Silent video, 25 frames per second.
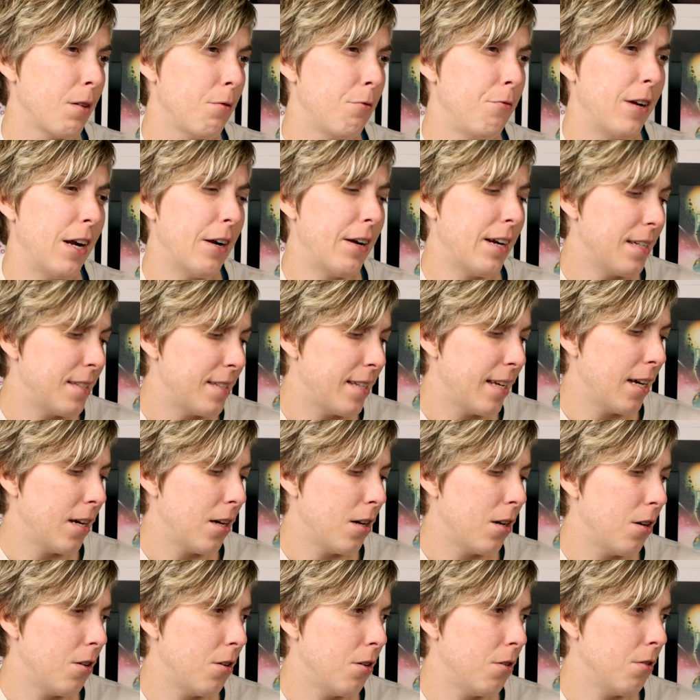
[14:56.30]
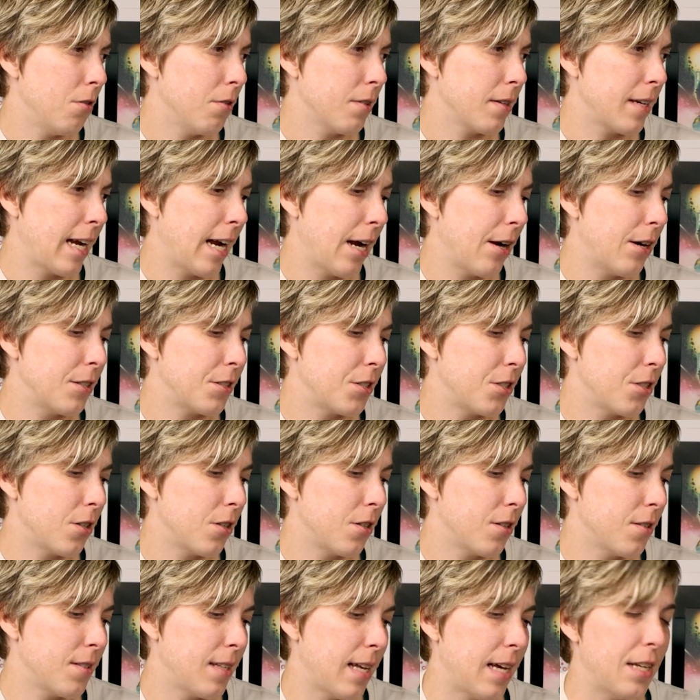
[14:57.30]
fairy tale
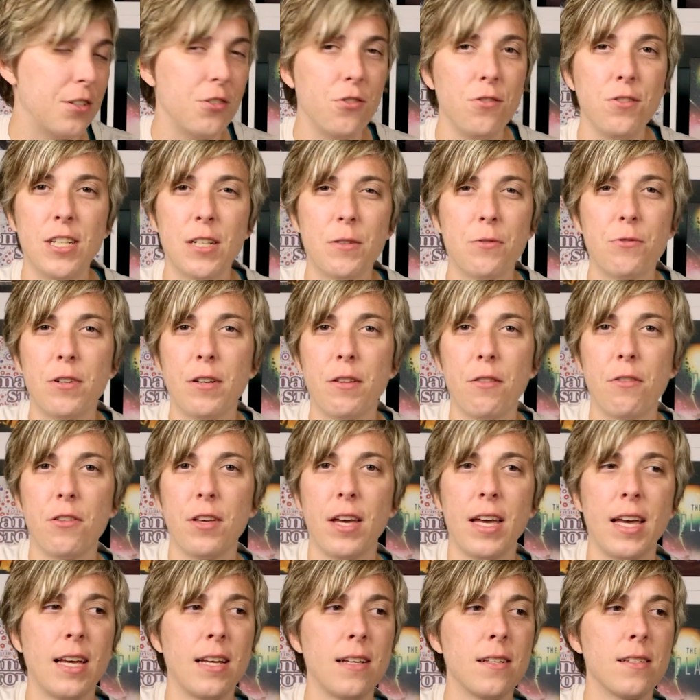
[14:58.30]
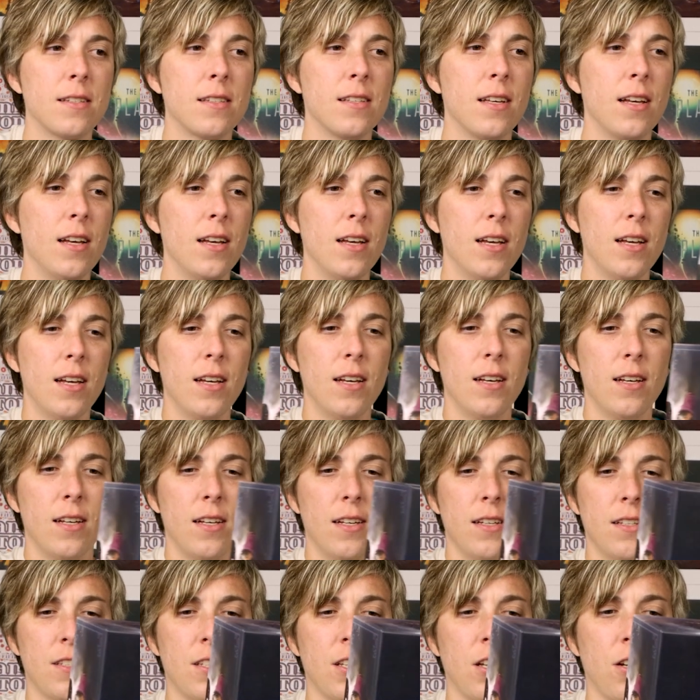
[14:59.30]
characters that do different things.
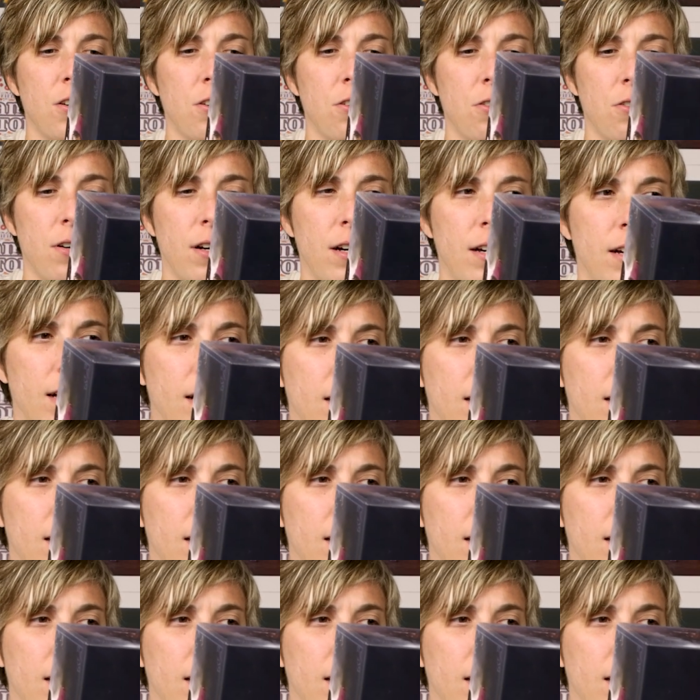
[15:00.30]
So